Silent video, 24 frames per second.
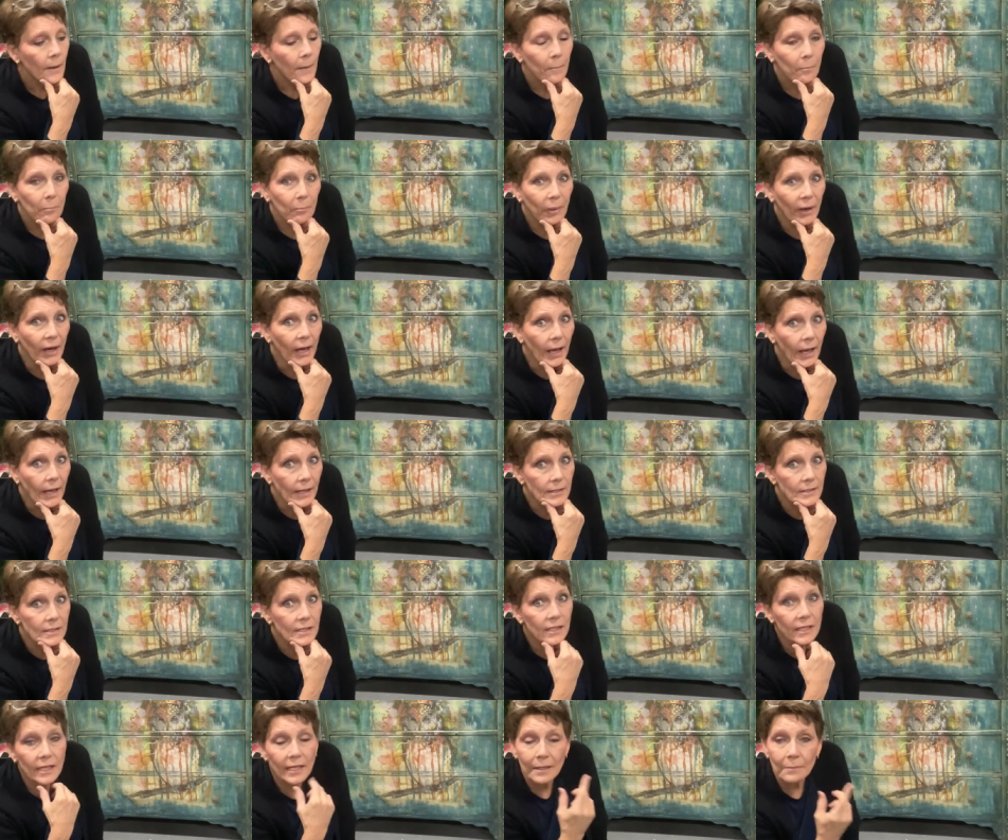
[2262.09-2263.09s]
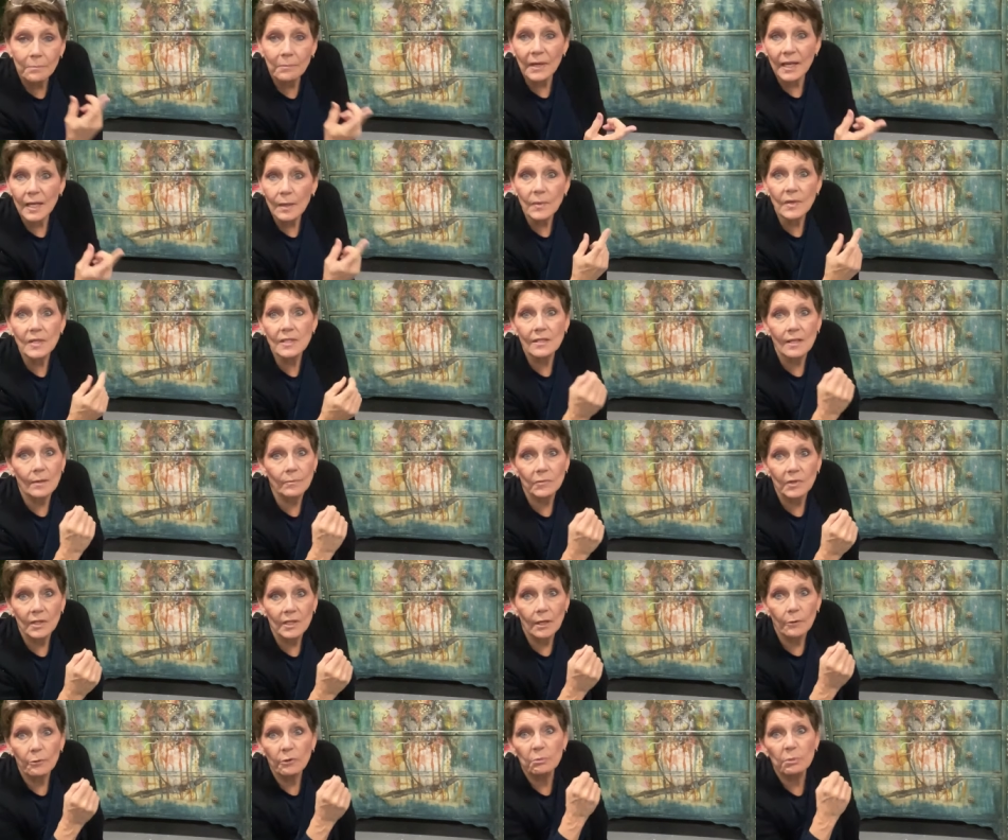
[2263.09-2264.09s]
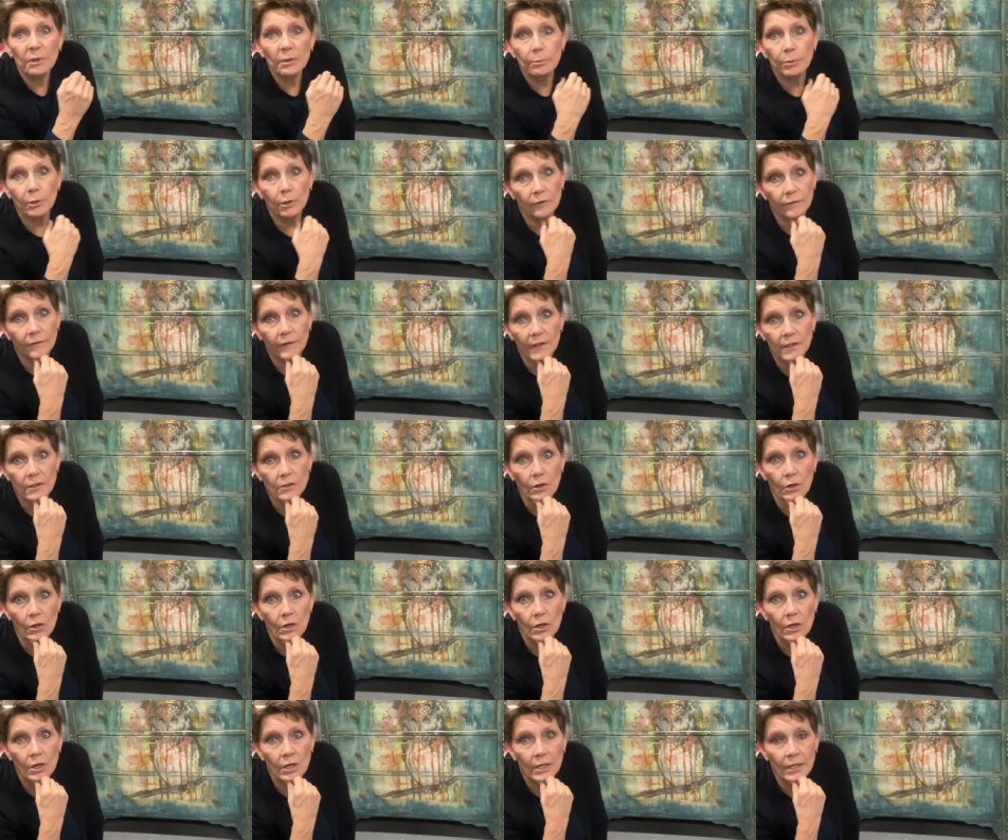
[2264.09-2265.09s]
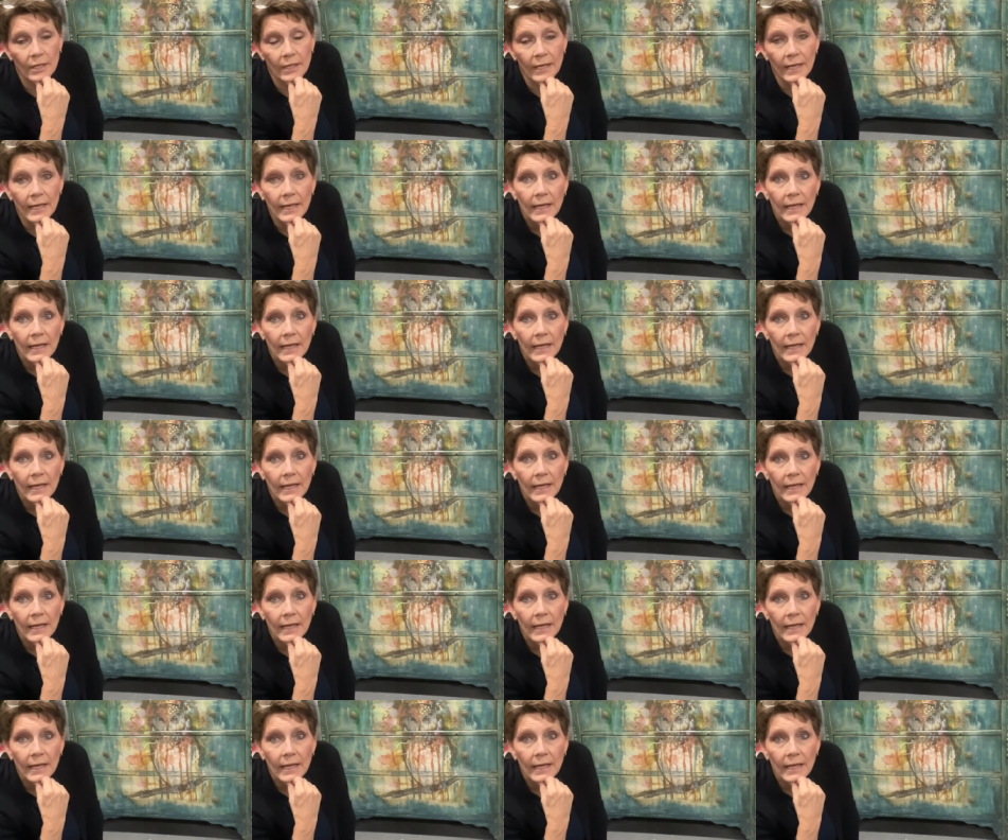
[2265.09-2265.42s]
but it may be something that would be perfect on